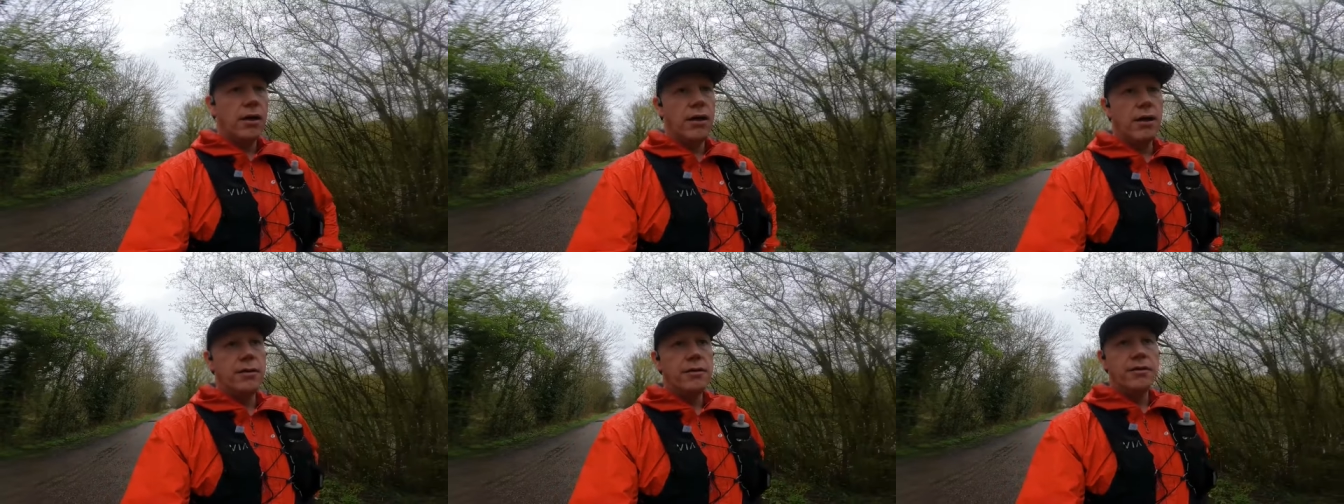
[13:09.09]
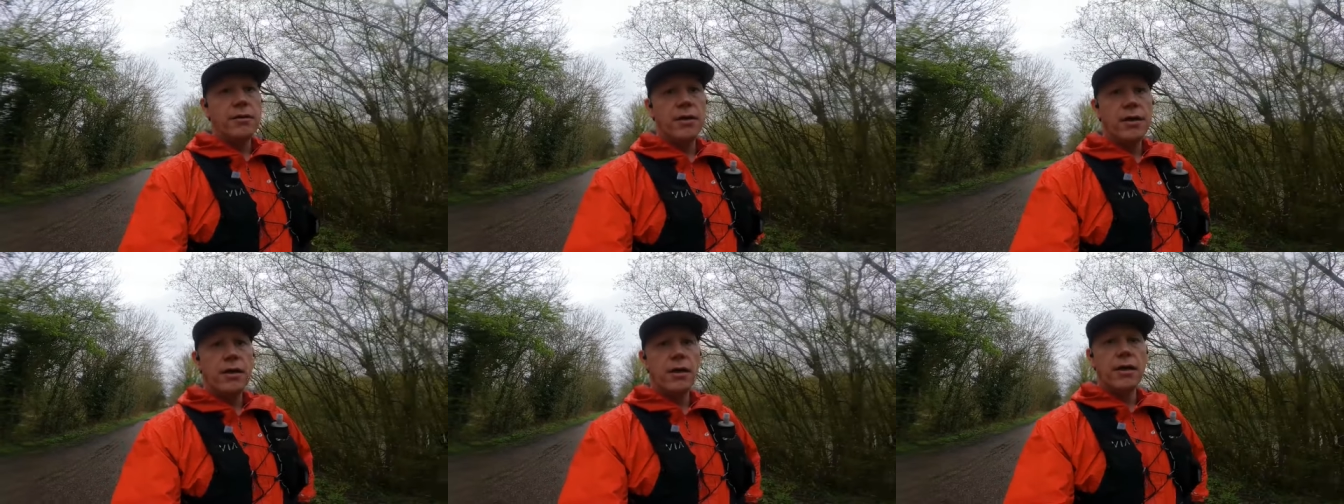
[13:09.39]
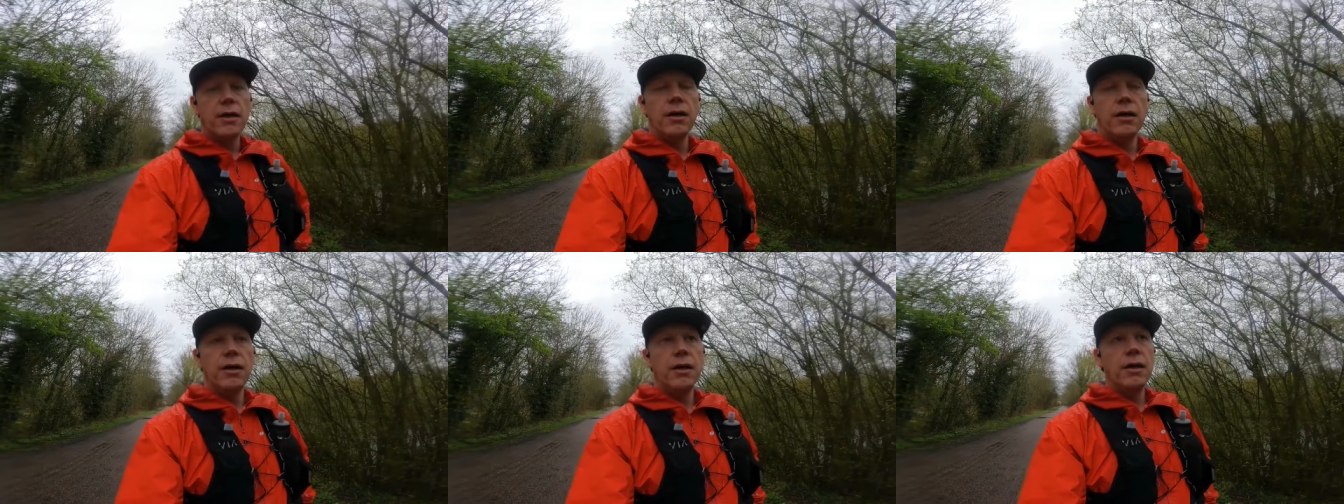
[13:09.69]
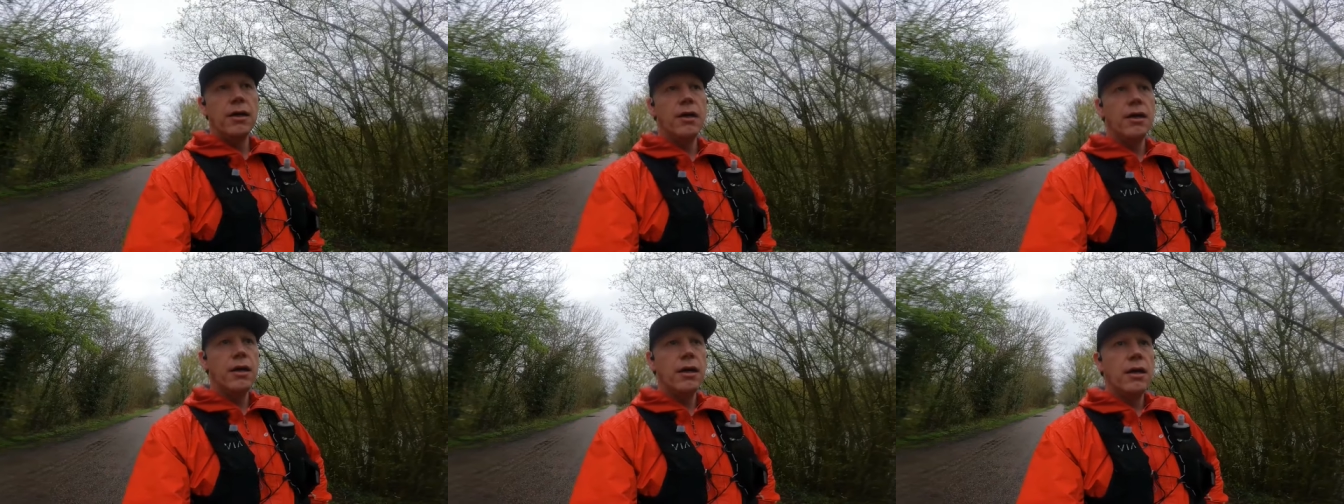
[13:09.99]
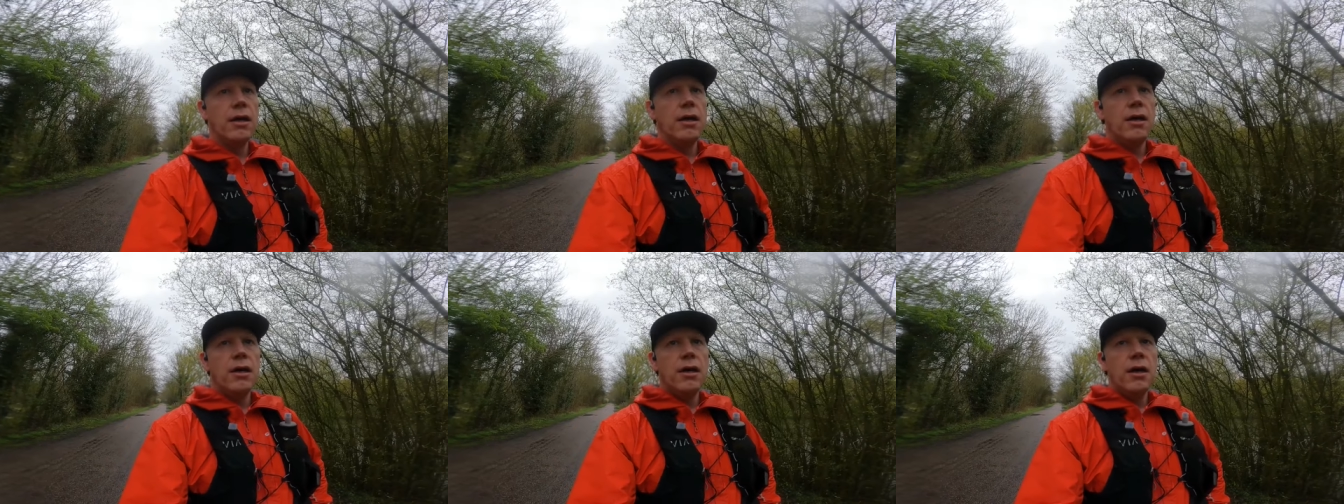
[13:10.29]
and uh,
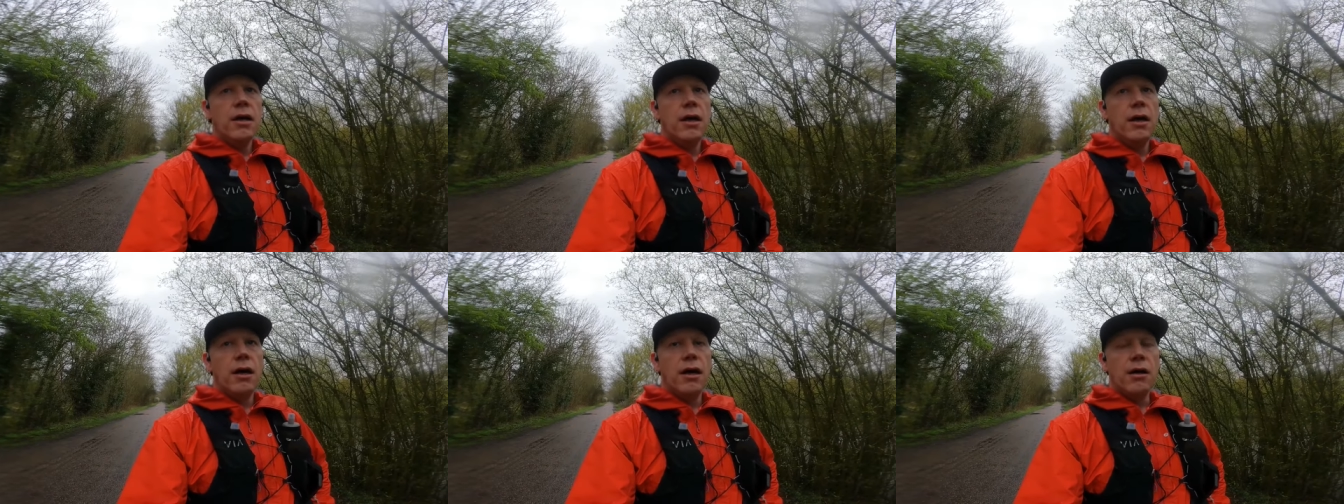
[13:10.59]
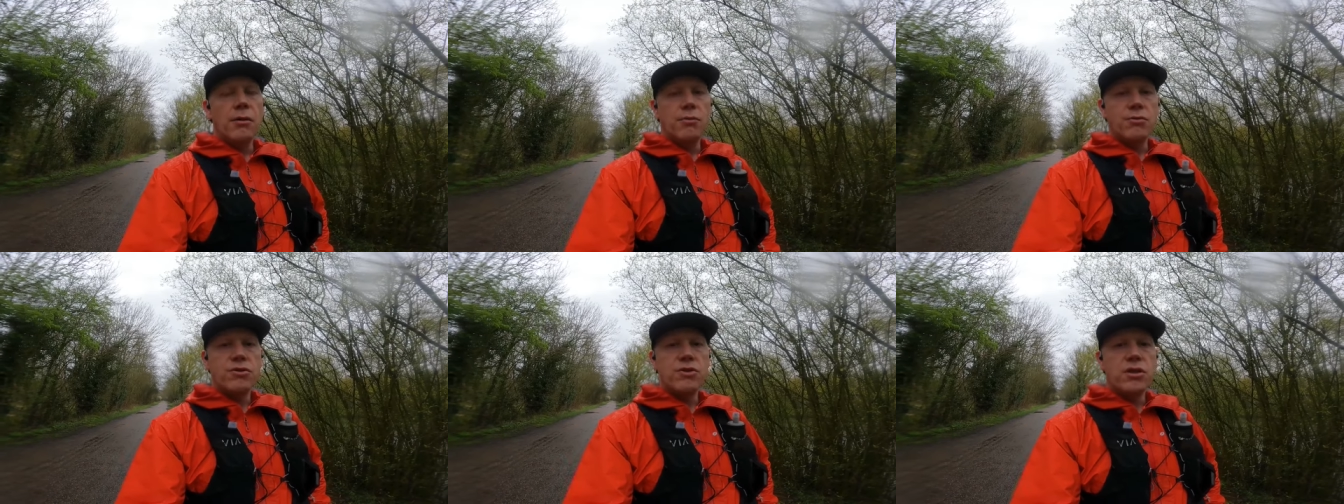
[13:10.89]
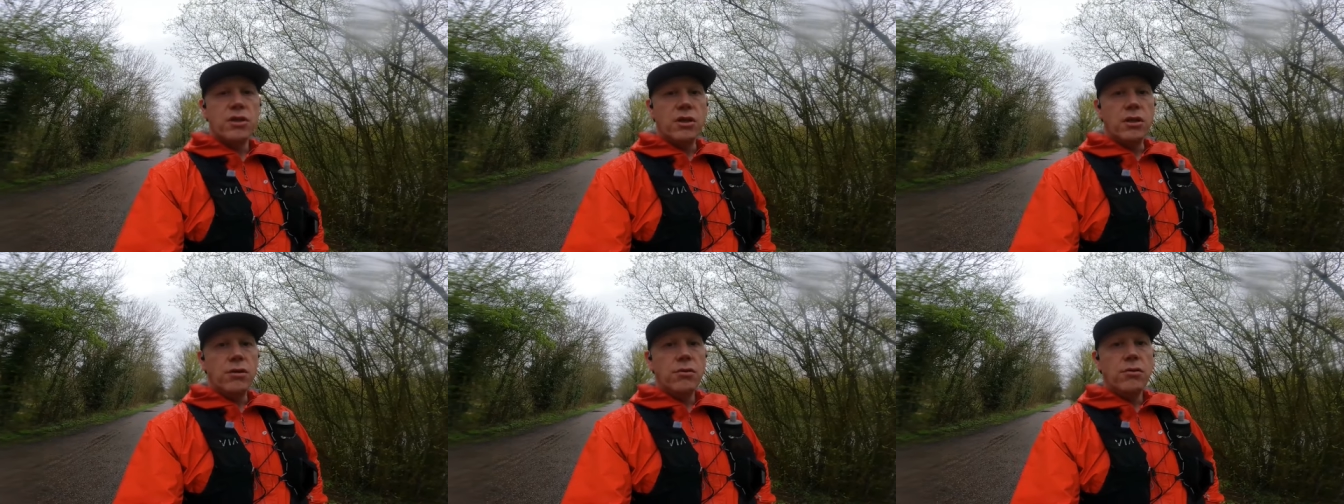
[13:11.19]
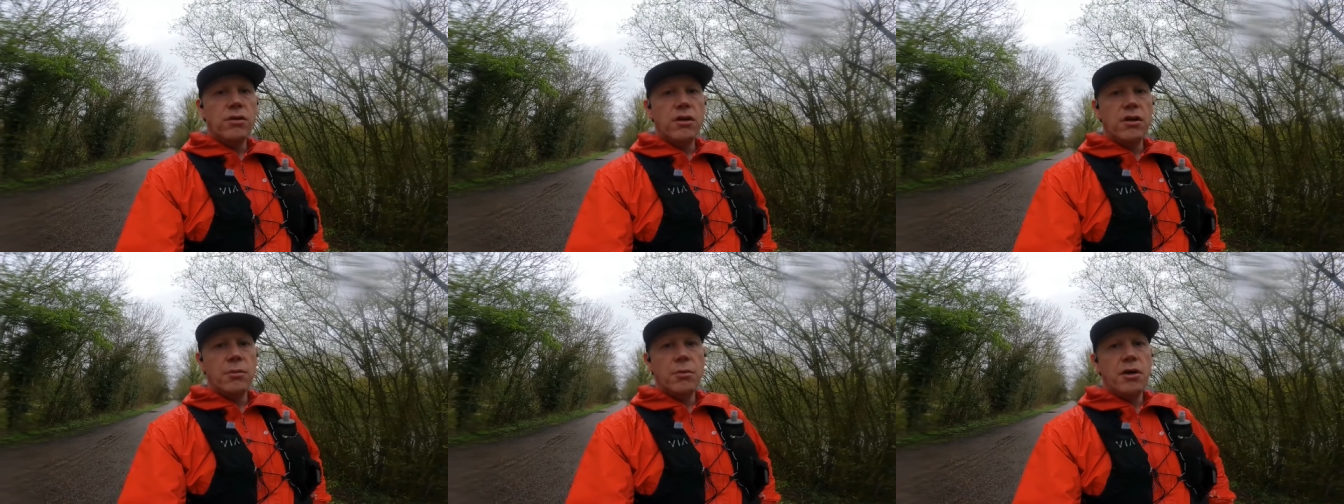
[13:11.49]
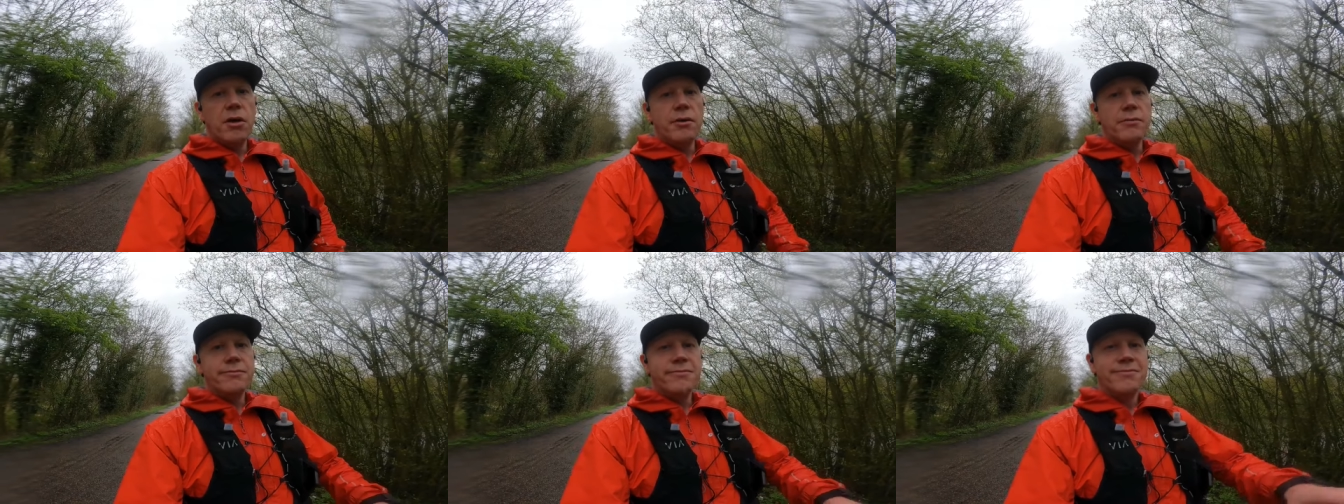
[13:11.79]
I will see you in a
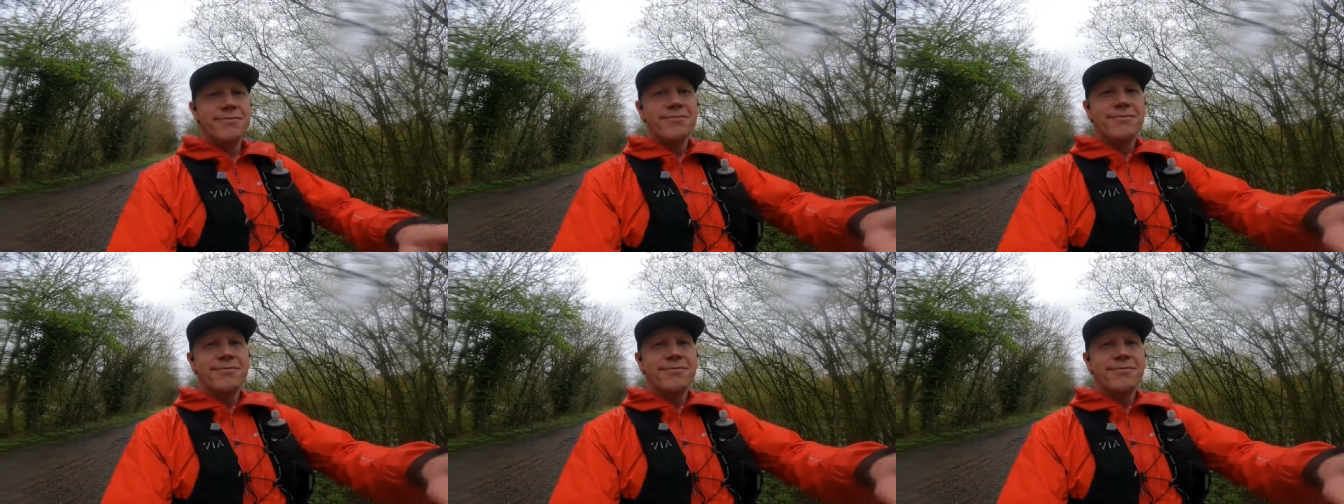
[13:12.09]
bit.